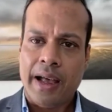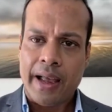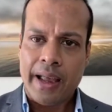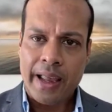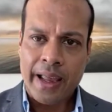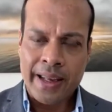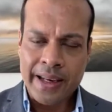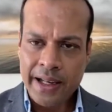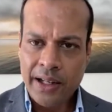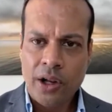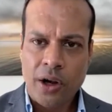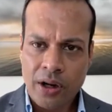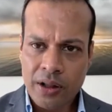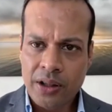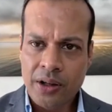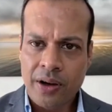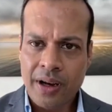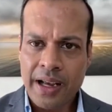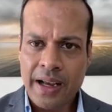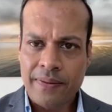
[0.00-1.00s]
Any
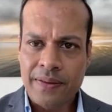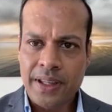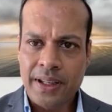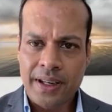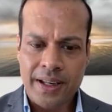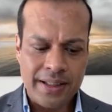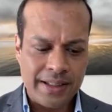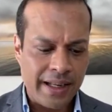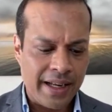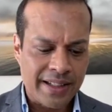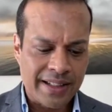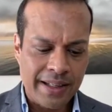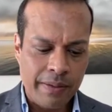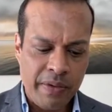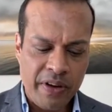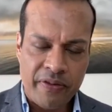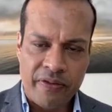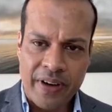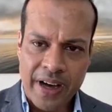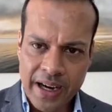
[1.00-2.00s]
lockdown after this has to be
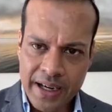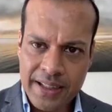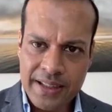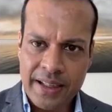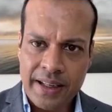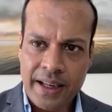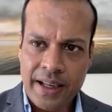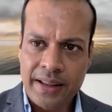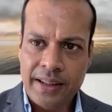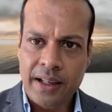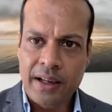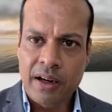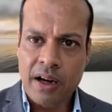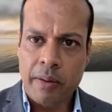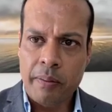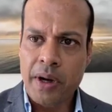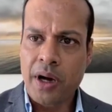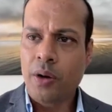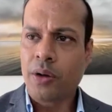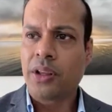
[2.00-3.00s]
vaccinated
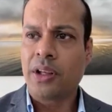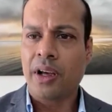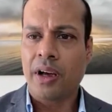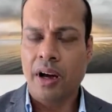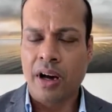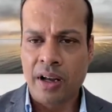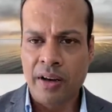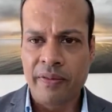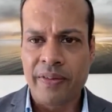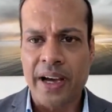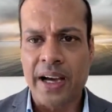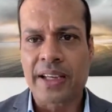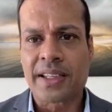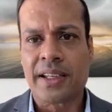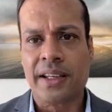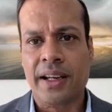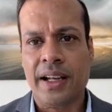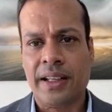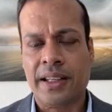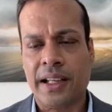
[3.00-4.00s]
come out,
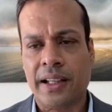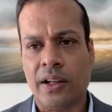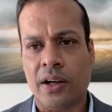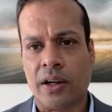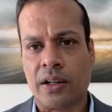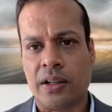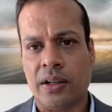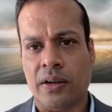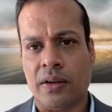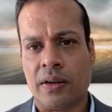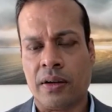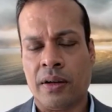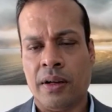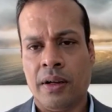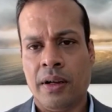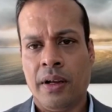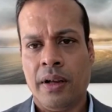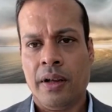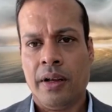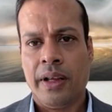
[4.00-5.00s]
unvaccinated lockdown.
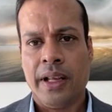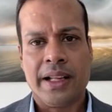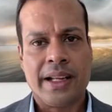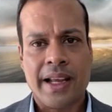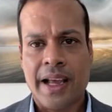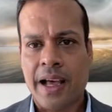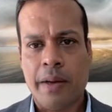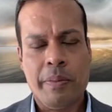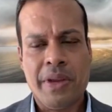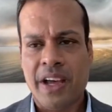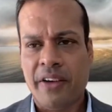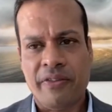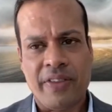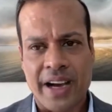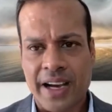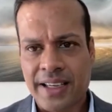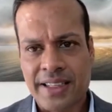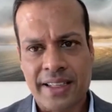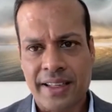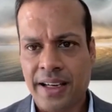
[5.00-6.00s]
It can't be a
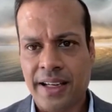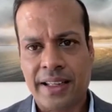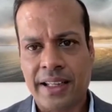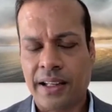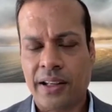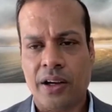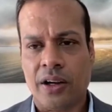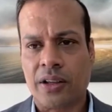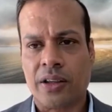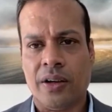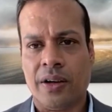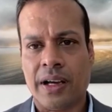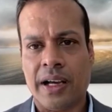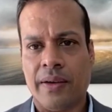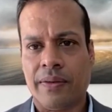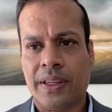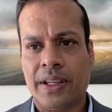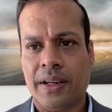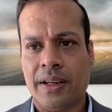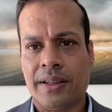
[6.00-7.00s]
vaccinated lockdown
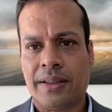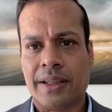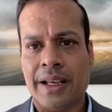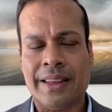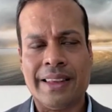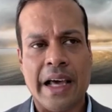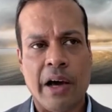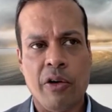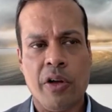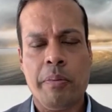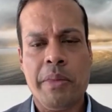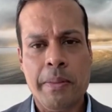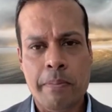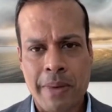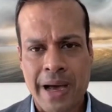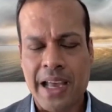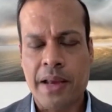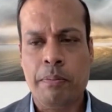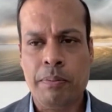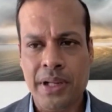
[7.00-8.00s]
after this. And that would be
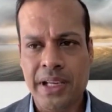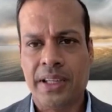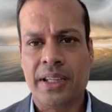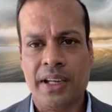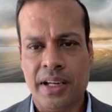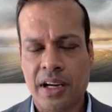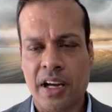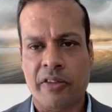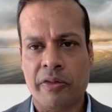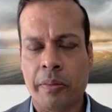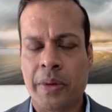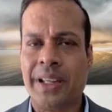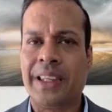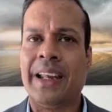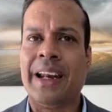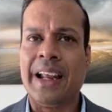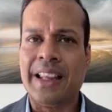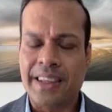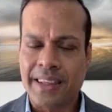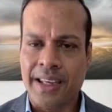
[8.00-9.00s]
my plea to the government, and
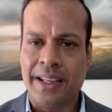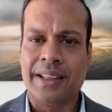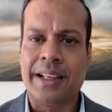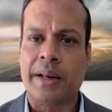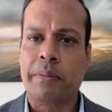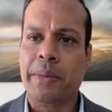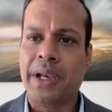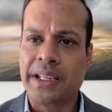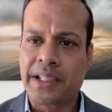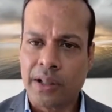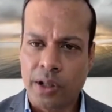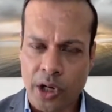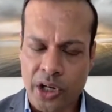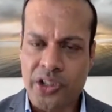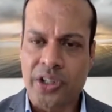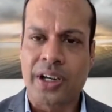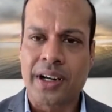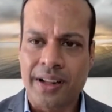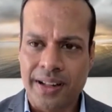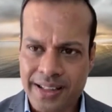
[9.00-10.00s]
I think that makes
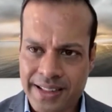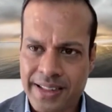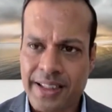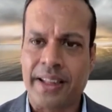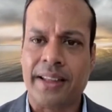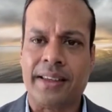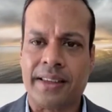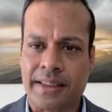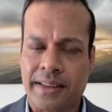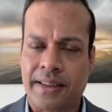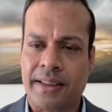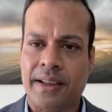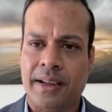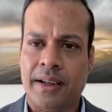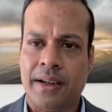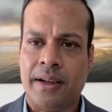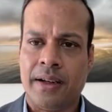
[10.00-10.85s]
logical sense.